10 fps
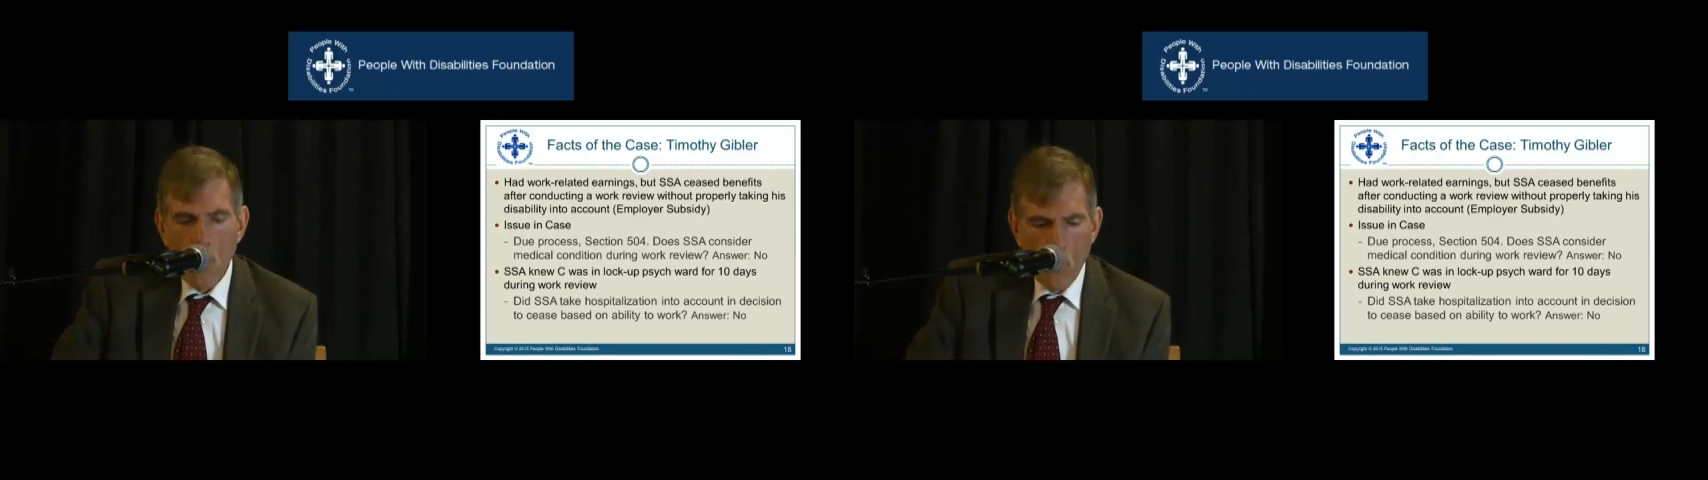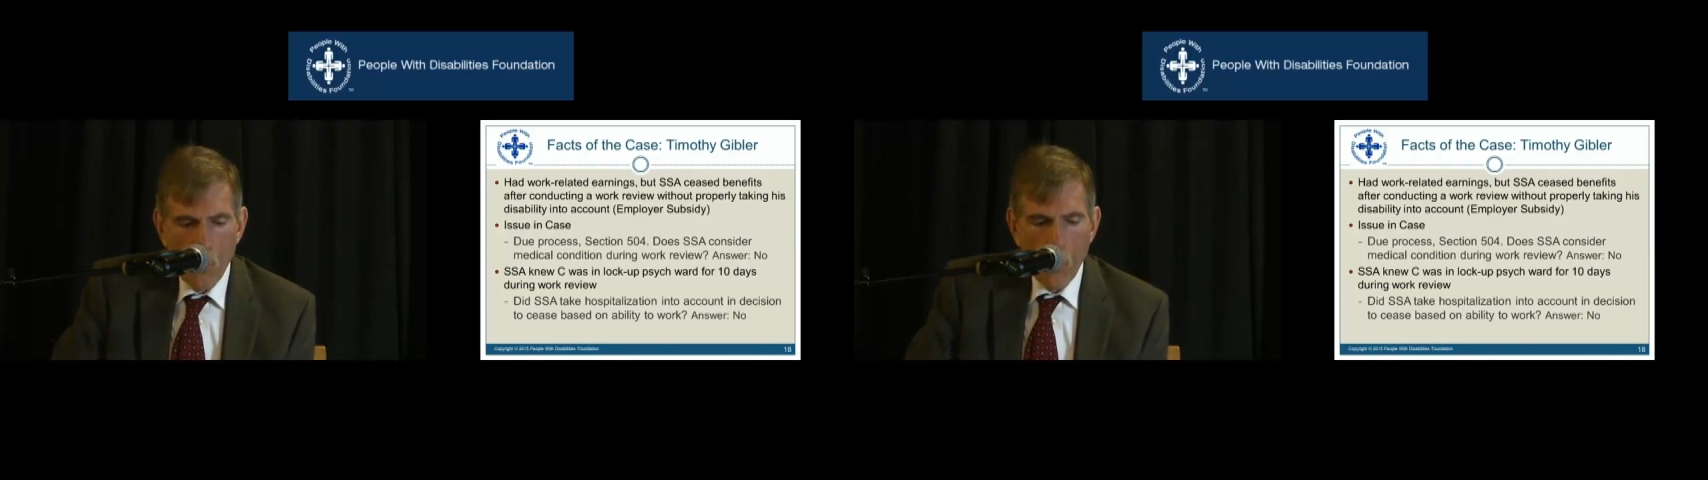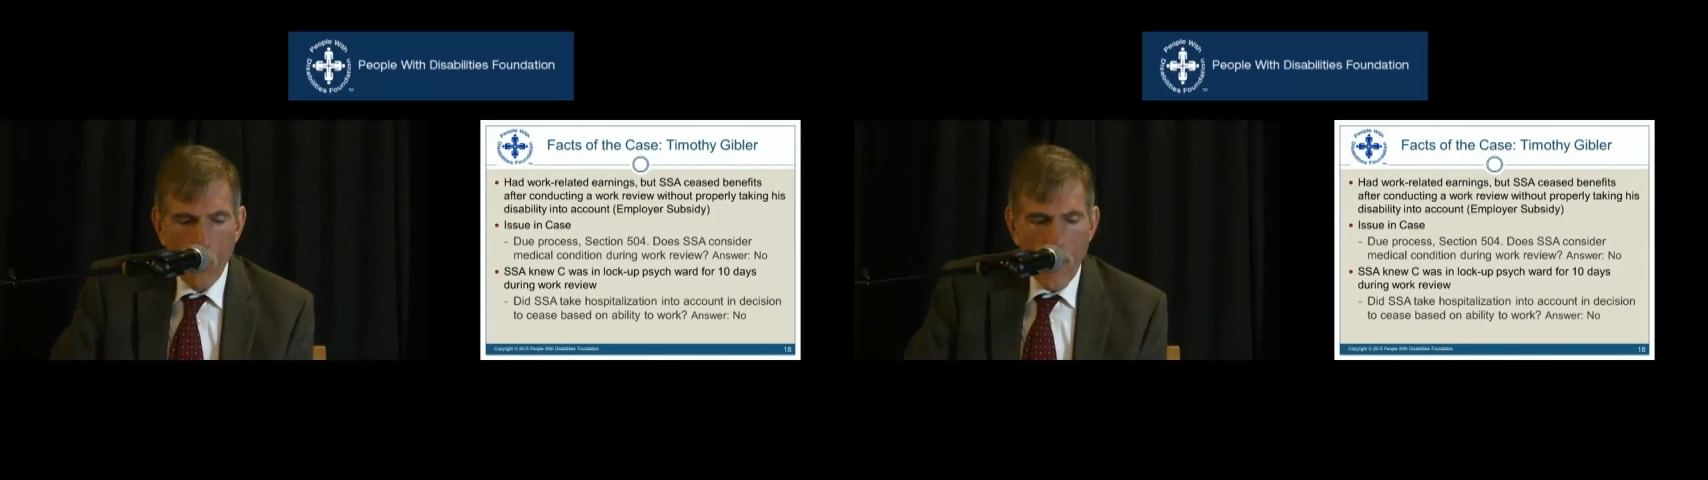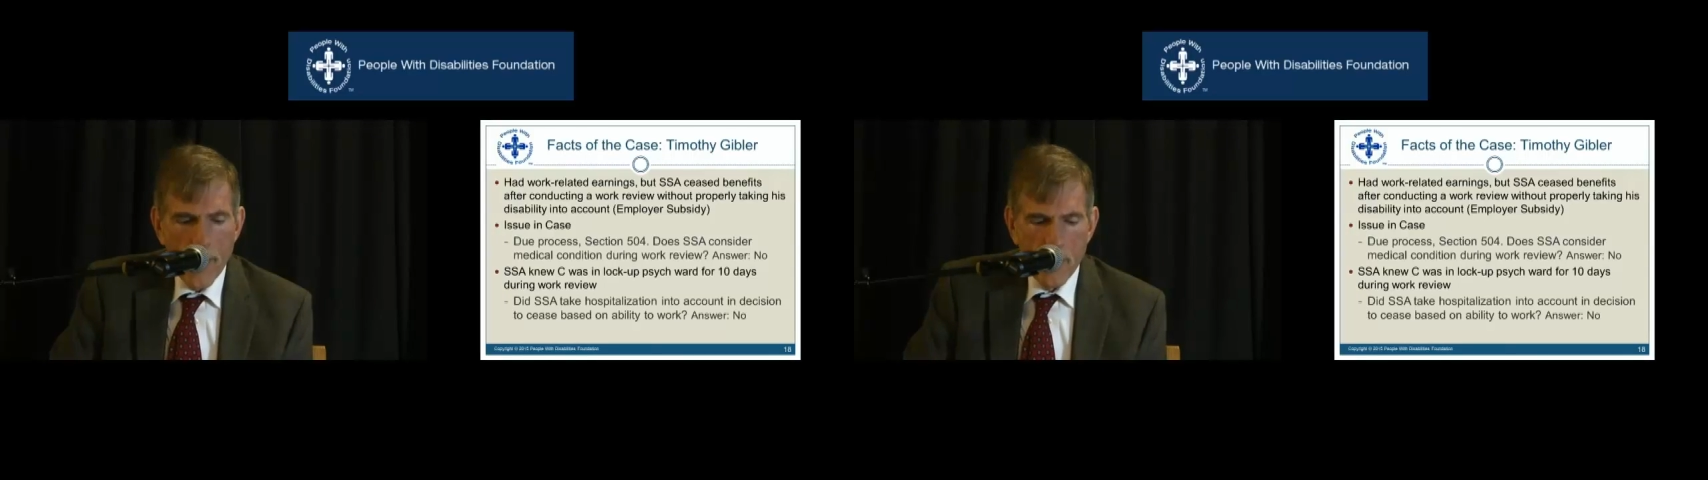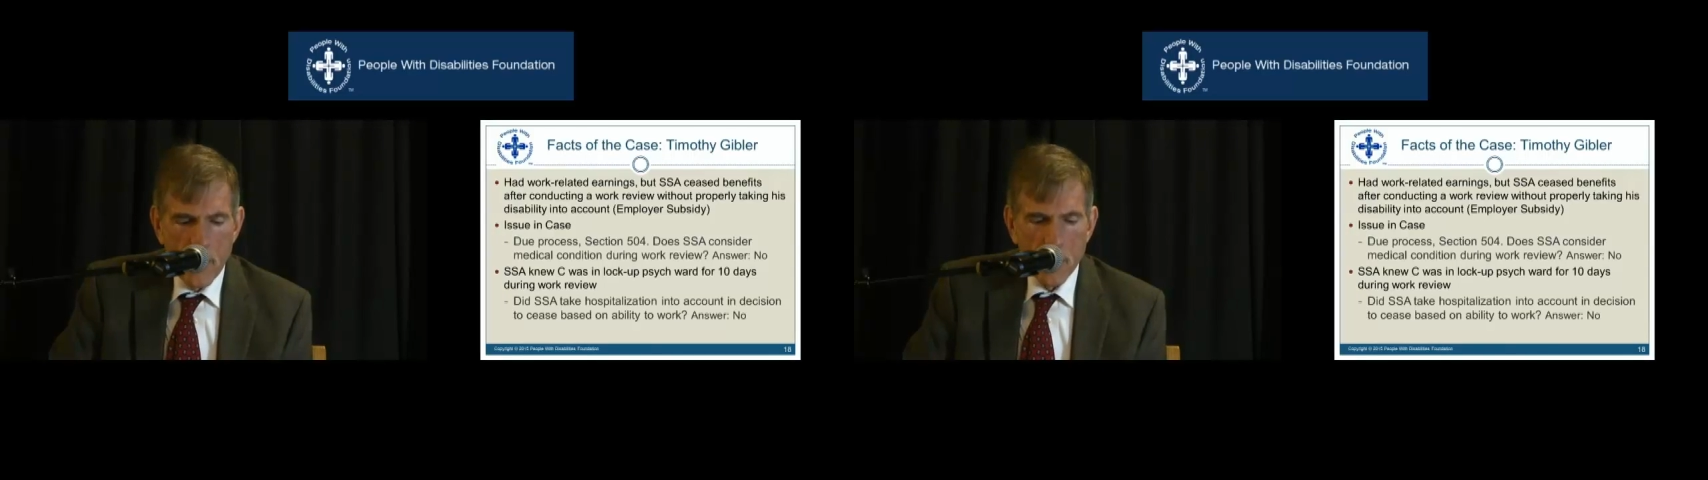
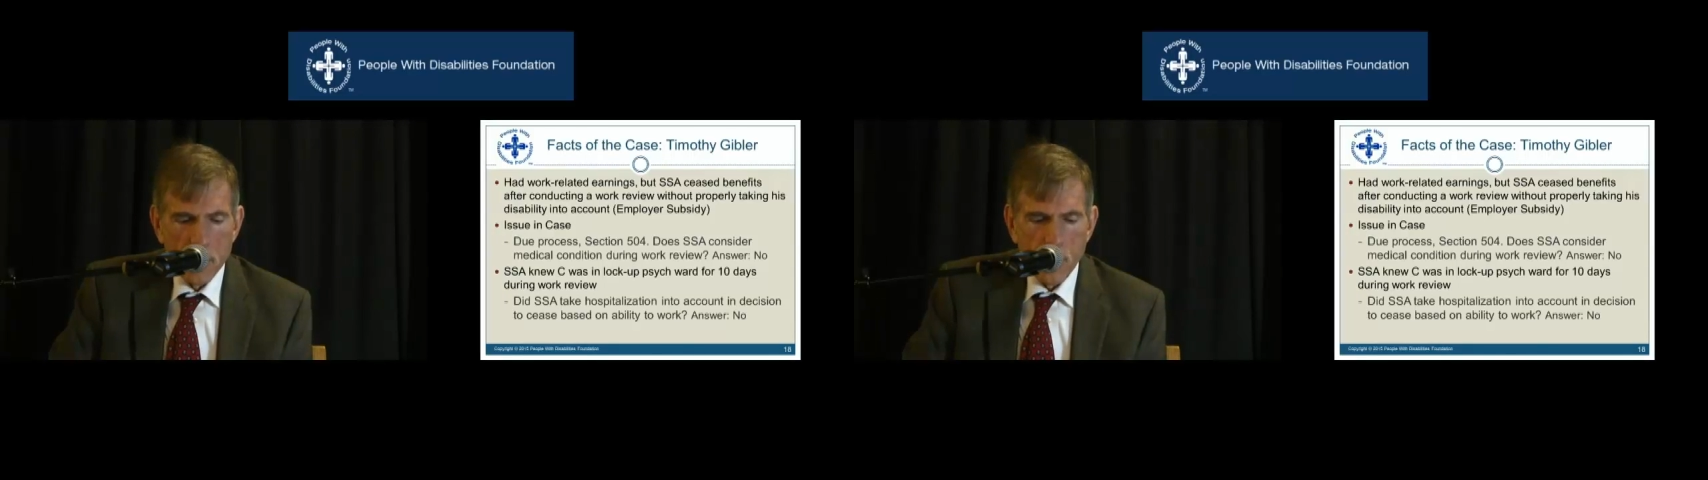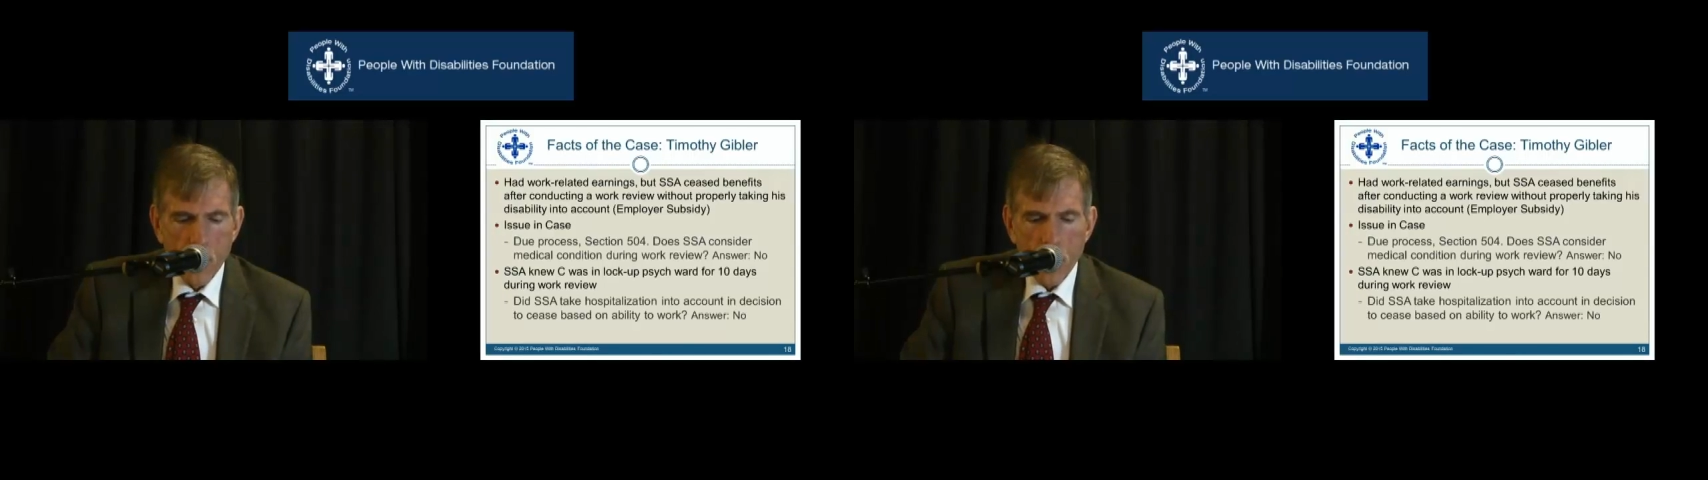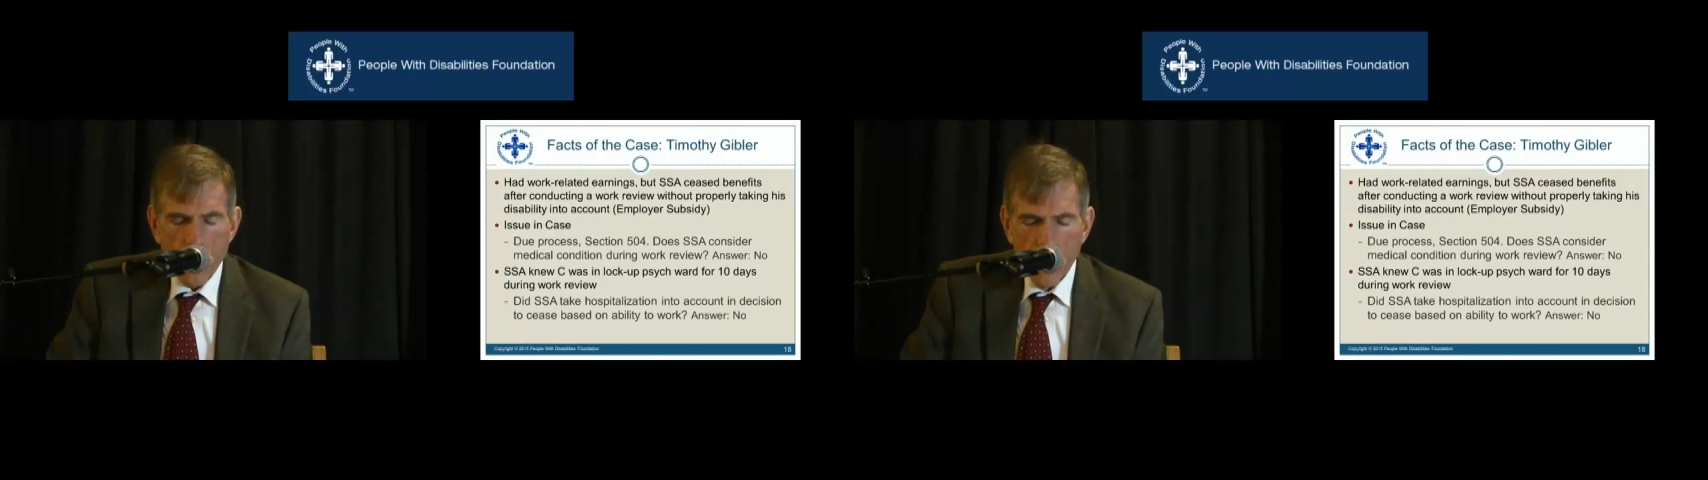when these work